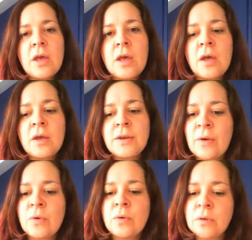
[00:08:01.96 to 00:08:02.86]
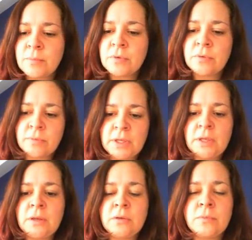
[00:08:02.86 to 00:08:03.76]
Now, number
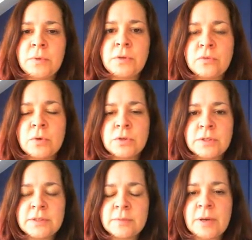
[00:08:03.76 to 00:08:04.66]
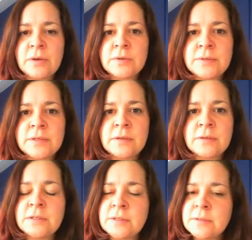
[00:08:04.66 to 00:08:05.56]
3, don't be too modest about your
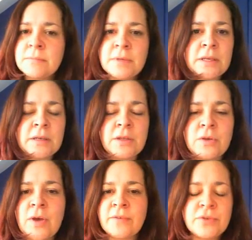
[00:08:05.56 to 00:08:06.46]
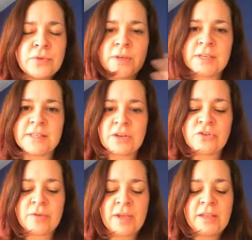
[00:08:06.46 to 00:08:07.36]
skills. It doesn't mean that you have to
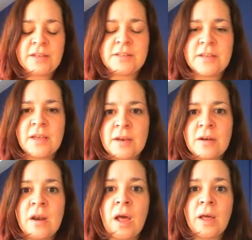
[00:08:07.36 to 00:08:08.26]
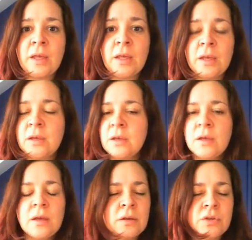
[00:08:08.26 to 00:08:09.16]
exaggerate and lie.
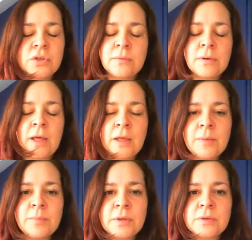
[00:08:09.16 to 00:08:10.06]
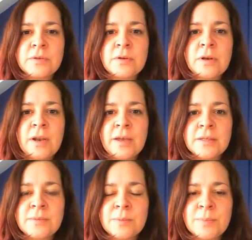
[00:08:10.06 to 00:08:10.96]
Don't lie, because your
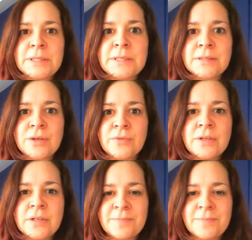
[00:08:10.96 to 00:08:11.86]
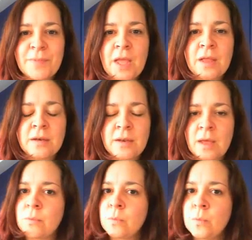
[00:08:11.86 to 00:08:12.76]
lies will be discovered, and
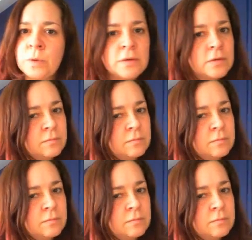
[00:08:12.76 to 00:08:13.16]
that would